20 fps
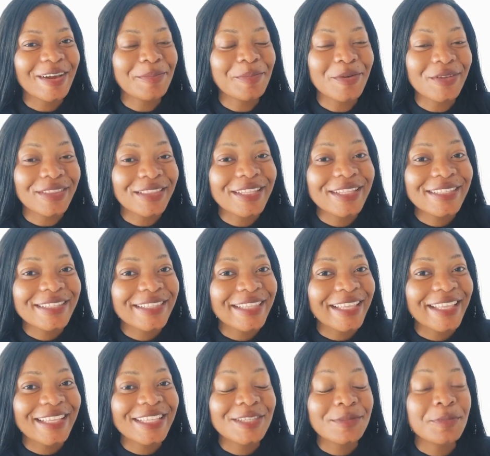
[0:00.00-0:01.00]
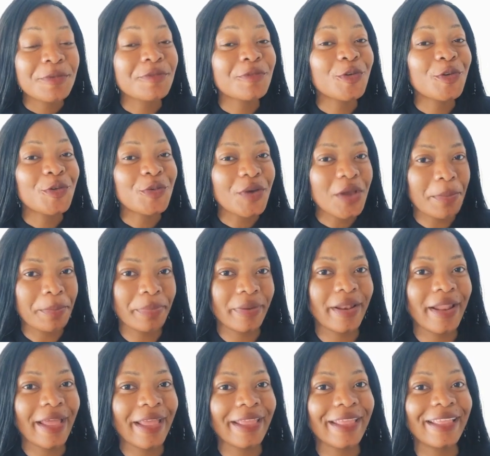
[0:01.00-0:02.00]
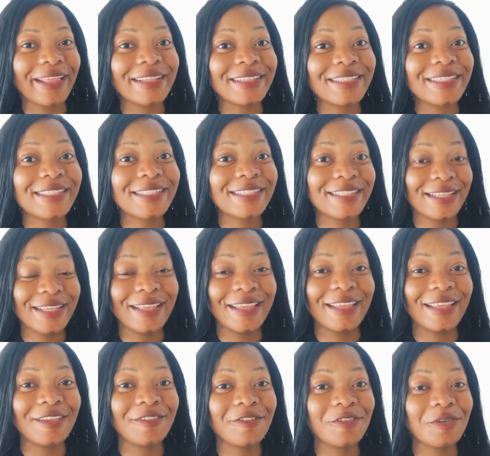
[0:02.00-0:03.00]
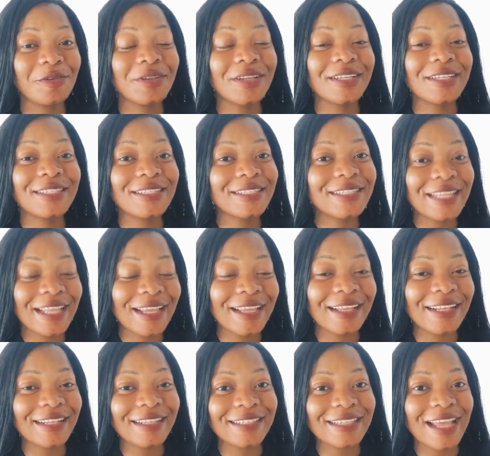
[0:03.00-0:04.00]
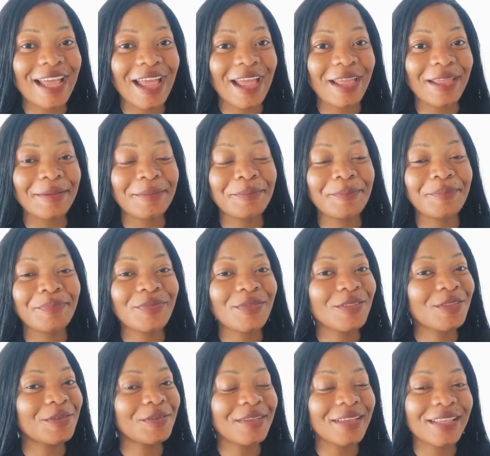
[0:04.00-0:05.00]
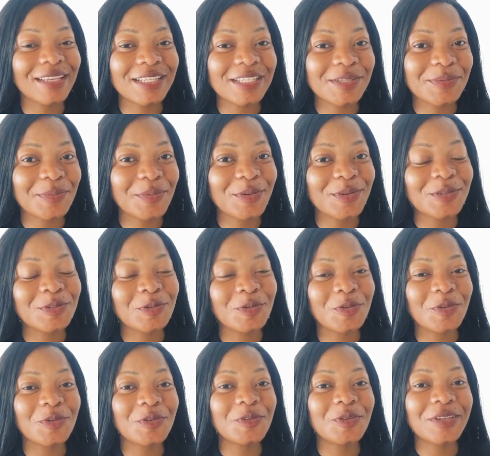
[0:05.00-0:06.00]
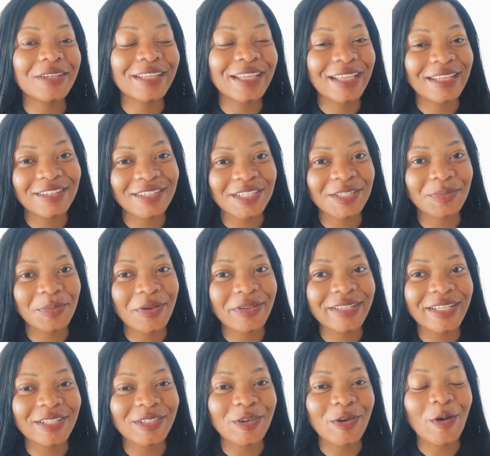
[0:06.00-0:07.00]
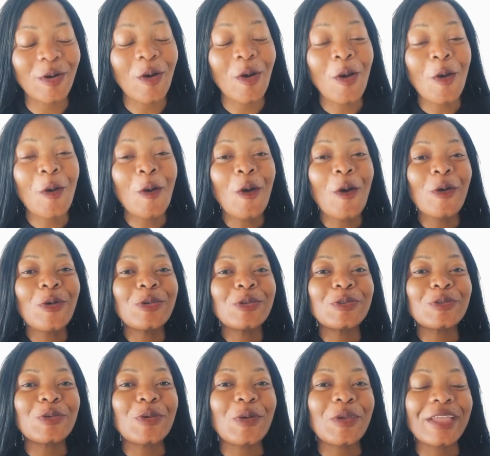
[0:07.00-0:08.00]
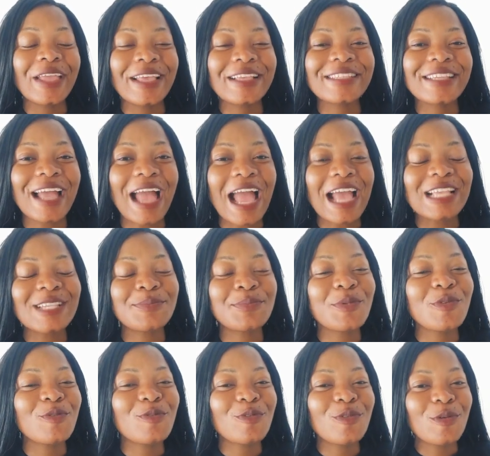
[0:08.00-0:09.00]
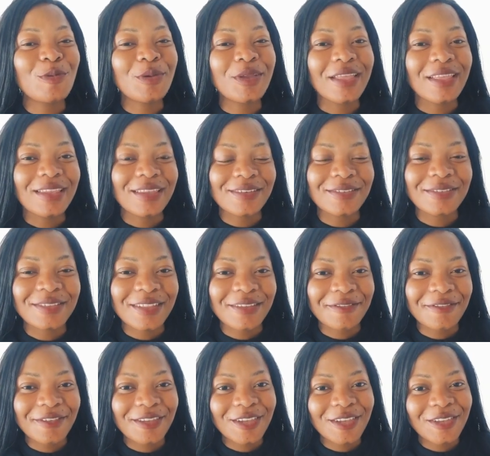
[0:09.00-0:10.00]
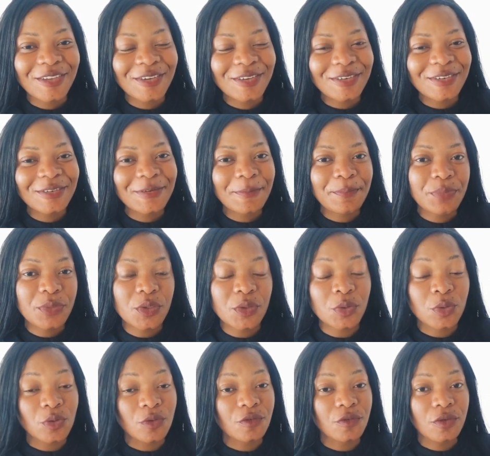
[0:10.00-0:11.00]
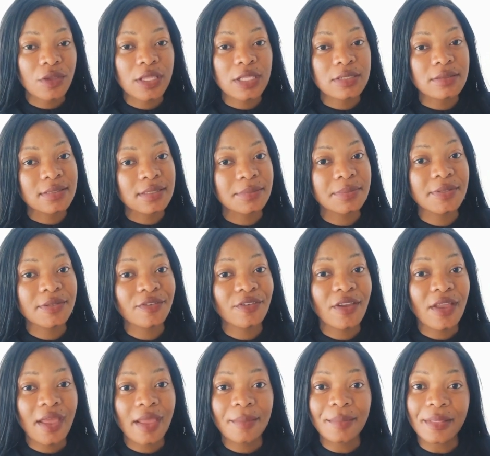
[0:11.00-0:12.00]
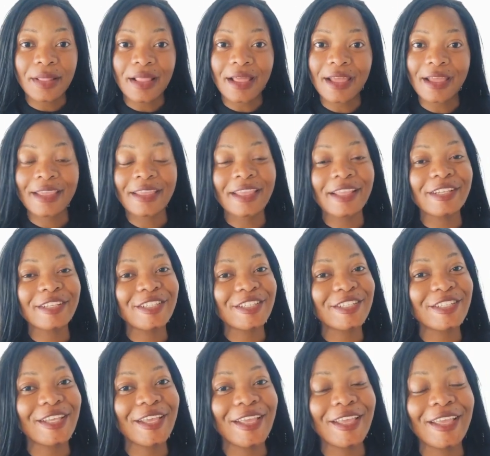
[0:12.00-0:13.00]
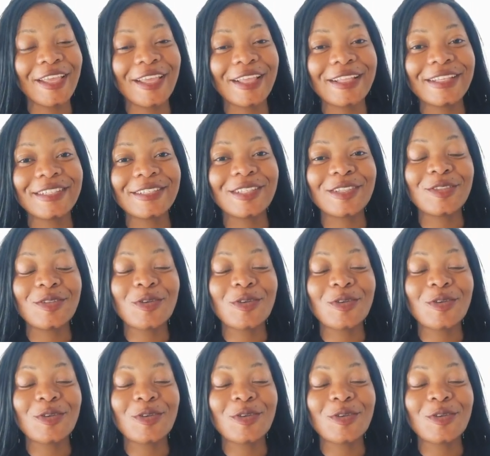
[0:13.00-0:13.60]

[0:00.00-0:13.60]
up on these things before you apply and see if you're gonna take time to get a response or you don't get responded or oh, so yes guys before we get into the video do not forget to subscribe like and share and